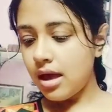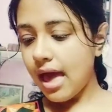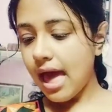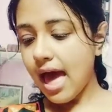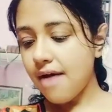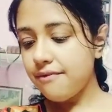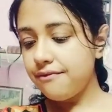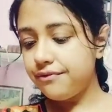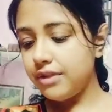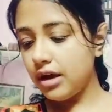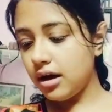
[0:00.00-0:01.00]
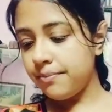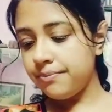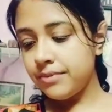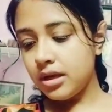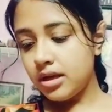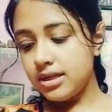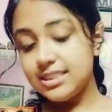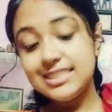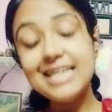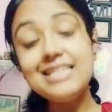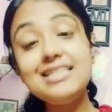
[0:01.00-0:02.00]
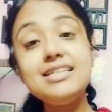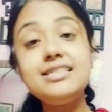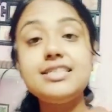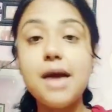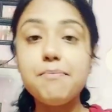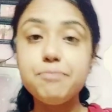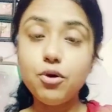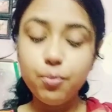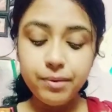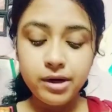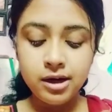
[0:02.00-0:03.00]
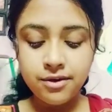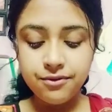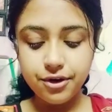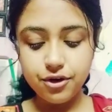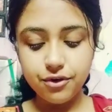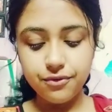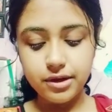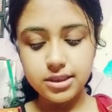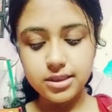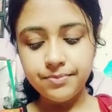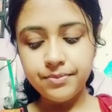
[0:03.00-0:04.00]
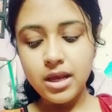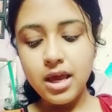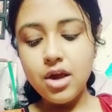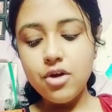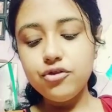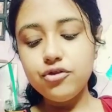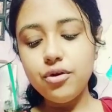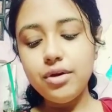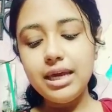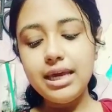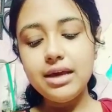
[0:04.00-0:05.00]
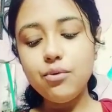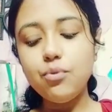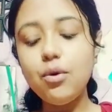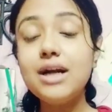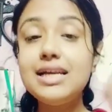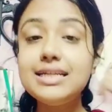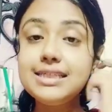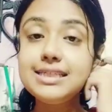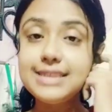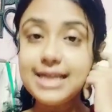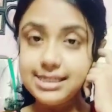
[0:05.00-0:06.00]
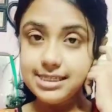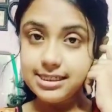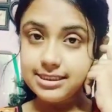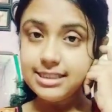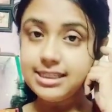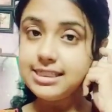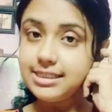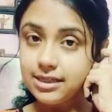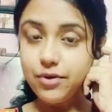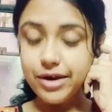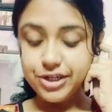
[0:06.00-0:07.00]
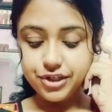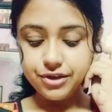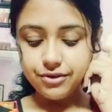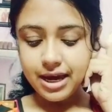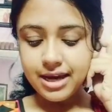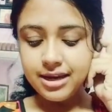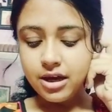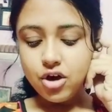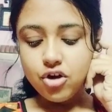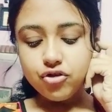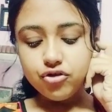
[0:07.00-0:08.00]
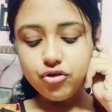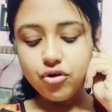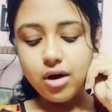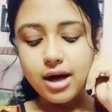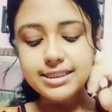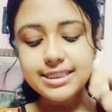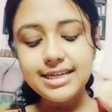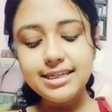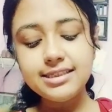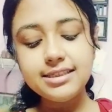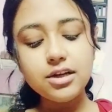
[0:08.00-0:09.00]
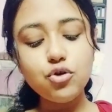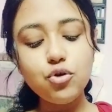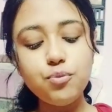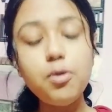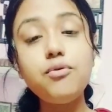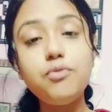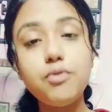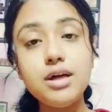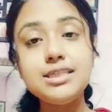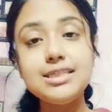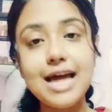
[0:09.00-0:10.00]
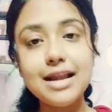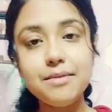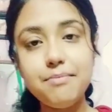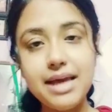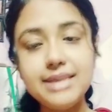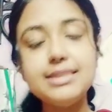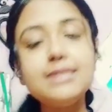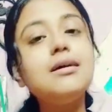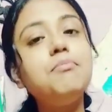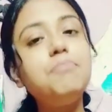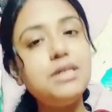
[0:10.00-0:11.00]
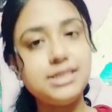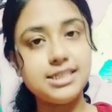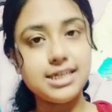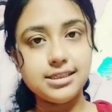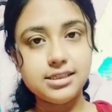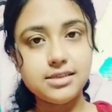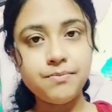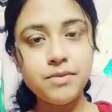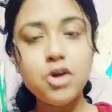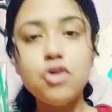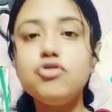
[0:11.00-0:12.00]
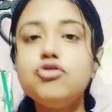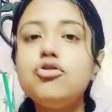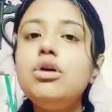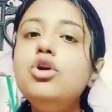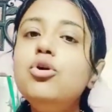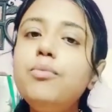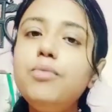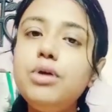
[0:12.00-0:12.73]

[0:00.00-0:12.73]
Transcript: have the sentence chapter opened in front of us. So what is a sentence? It is a question, right? So a sentence is a group of words that makes a complete sense. So you